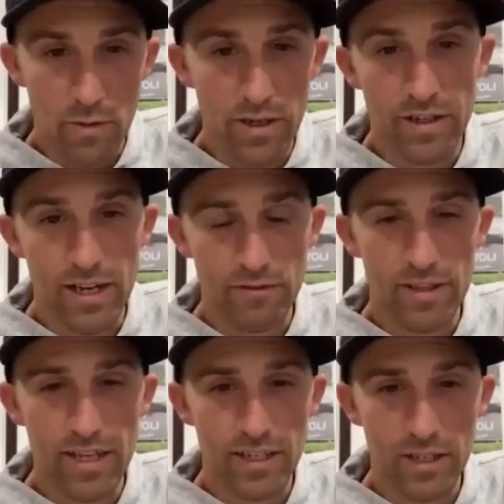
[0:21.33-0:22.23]
after that
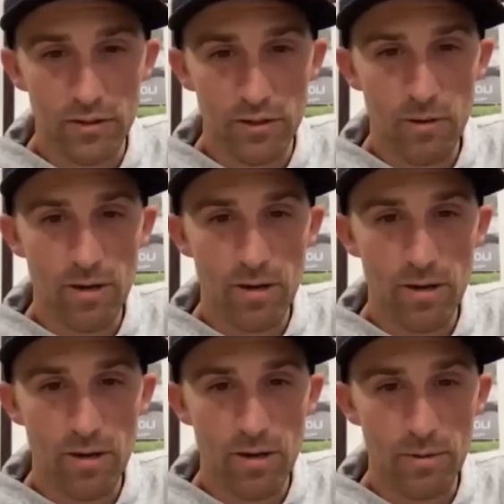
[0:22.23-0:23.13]
you can throw one at
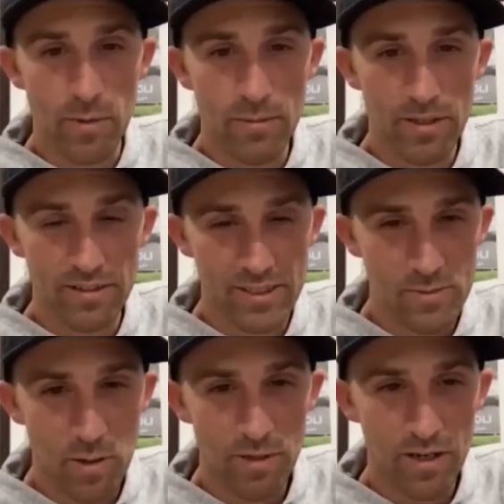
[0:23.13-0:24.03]
me, but it's probably an
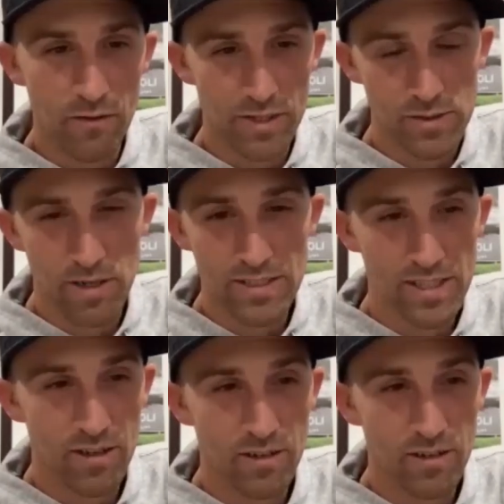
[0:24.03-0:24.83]
obvious one, so